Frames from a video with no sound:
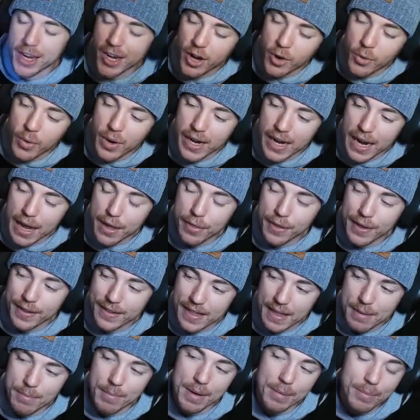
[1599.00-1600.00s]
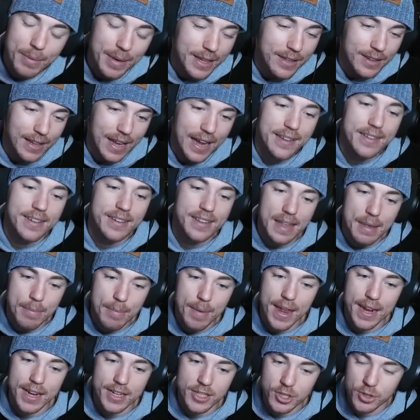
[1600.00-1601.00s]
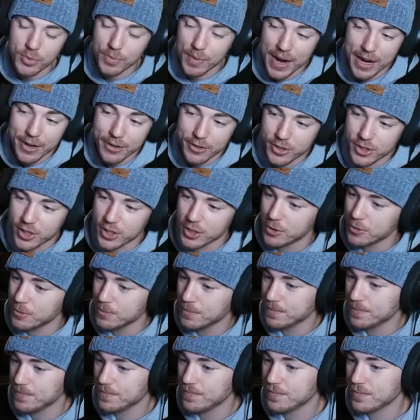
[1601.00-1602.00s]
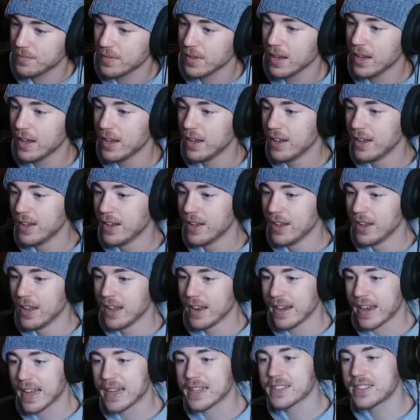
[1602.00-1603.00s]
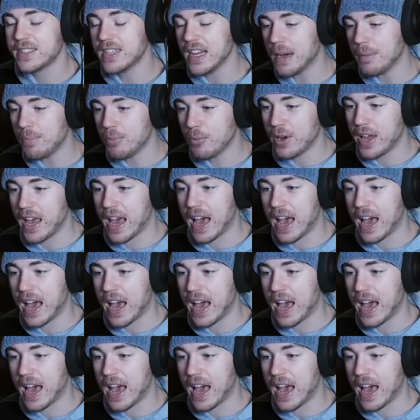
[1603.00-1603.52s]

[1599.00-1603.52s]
know what? I think they might be glad that they made it to round 2. Next up, we